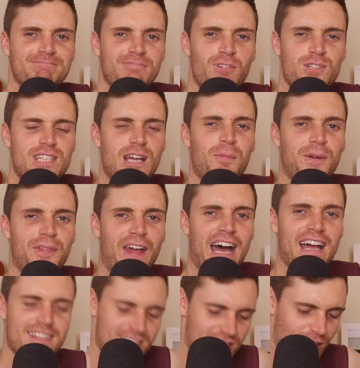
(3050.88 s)
What's up with
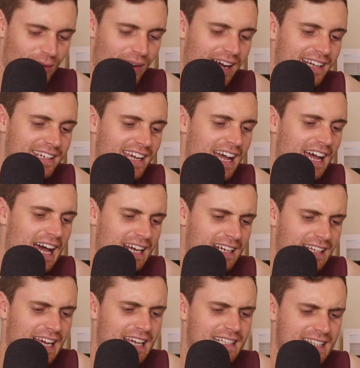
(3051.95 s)
that? So, yeah,
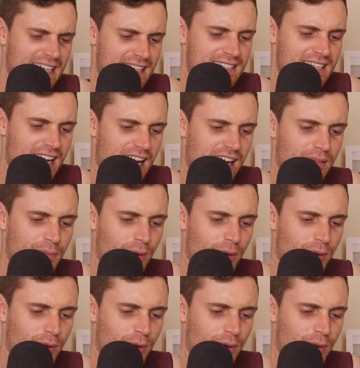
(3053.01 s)
Adelaide, get down.